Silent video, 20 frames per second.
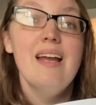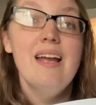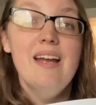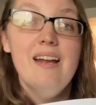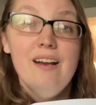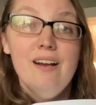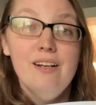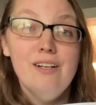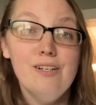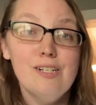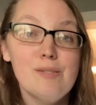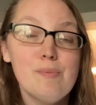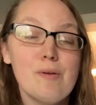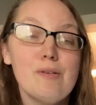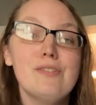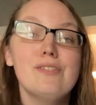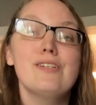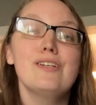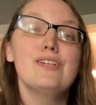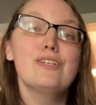Here you're
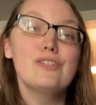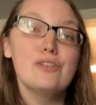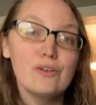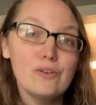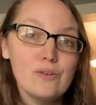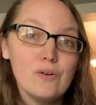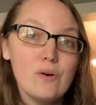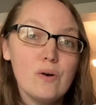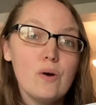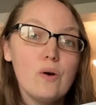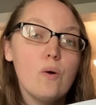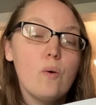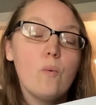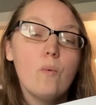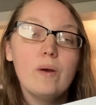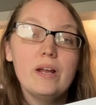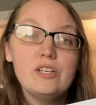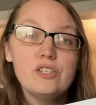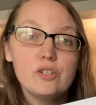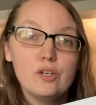supposed to circle
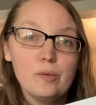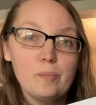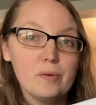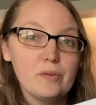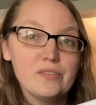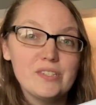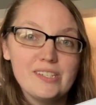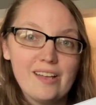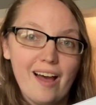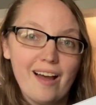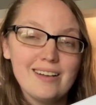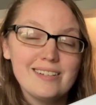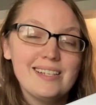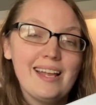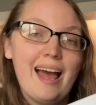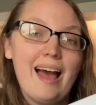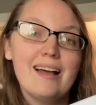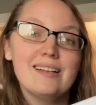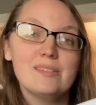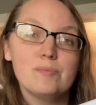which group of socks
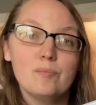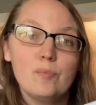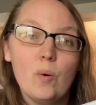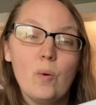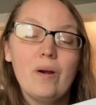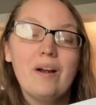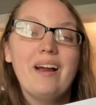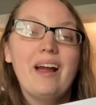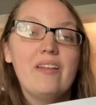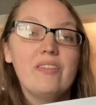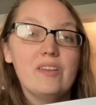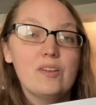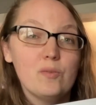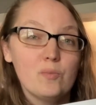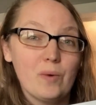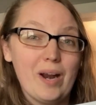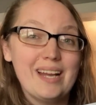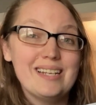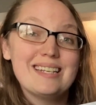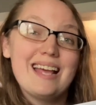has more and then
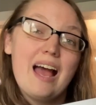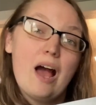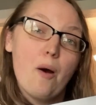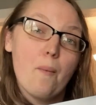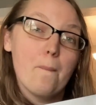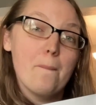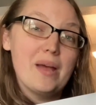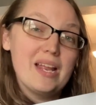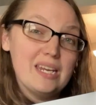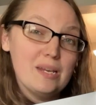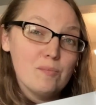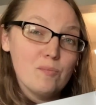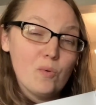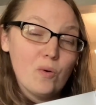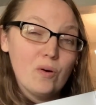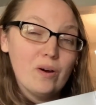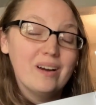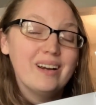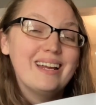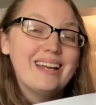write how many
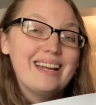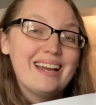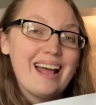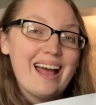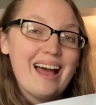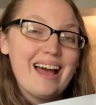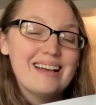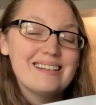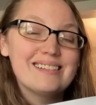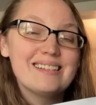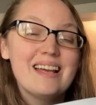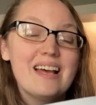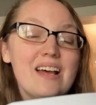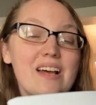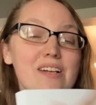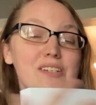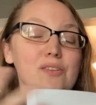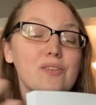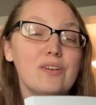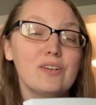more it has.
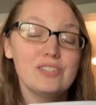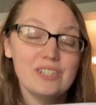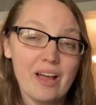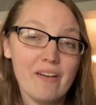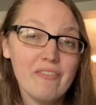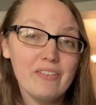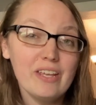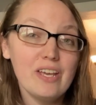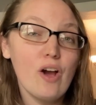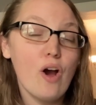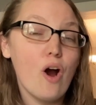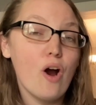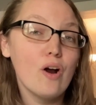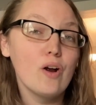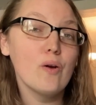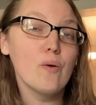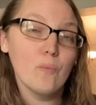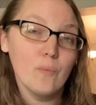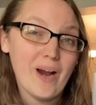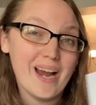So there definitely
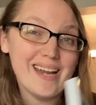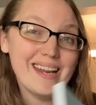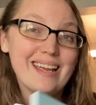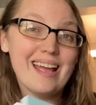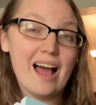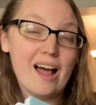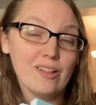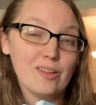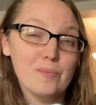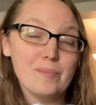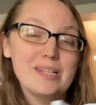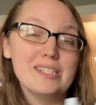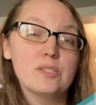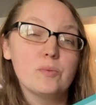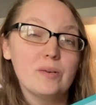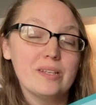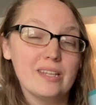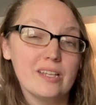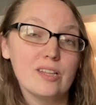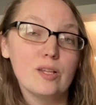are writing elements
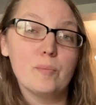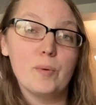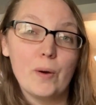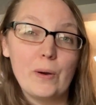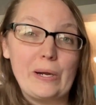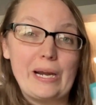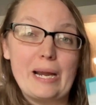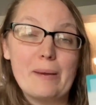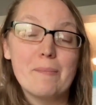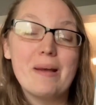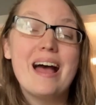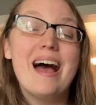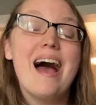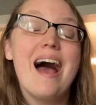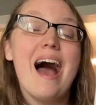within the program.